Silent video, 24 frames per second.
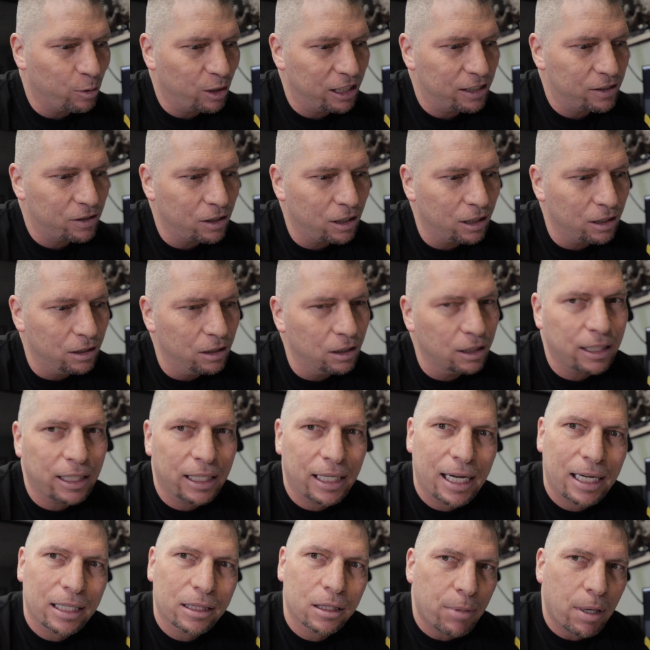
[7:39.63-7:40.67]
But they started
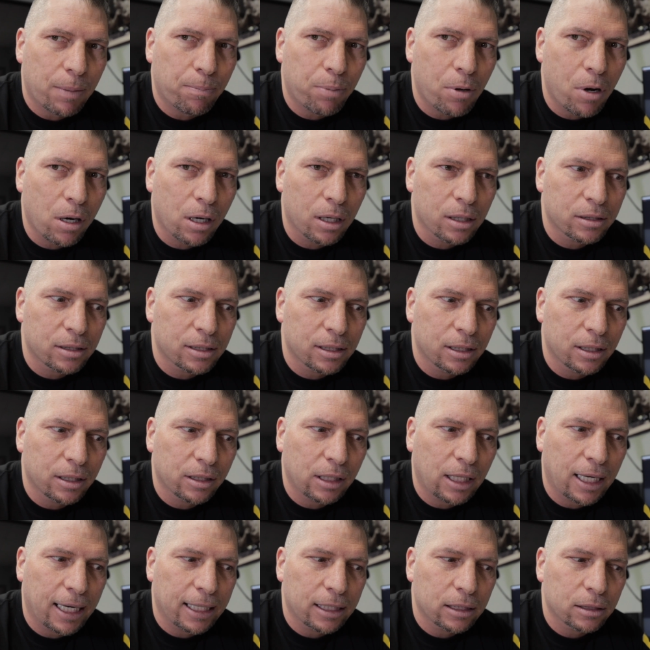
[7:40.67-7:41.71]
looking at my parts and they're
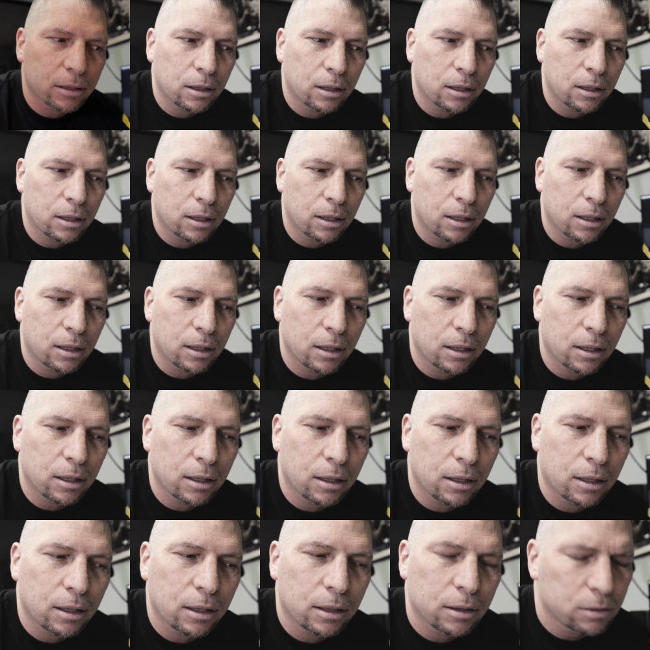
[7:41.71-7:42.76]
like,
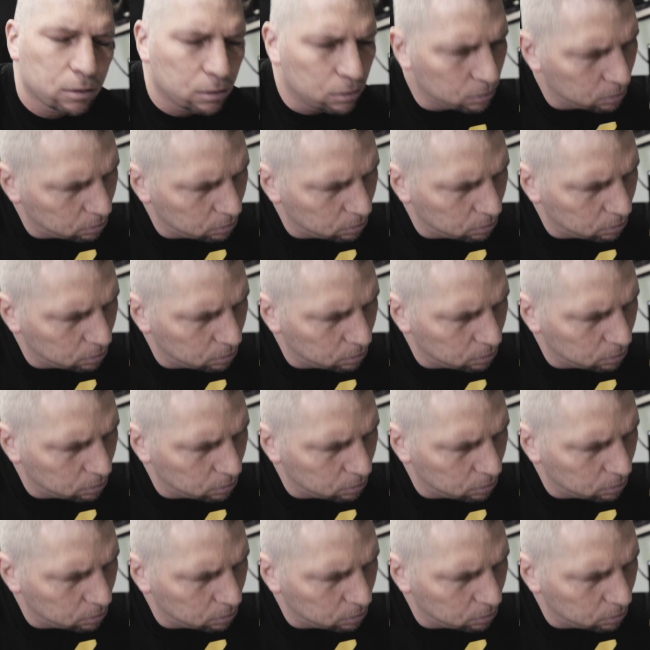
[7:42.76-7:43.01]
uh, and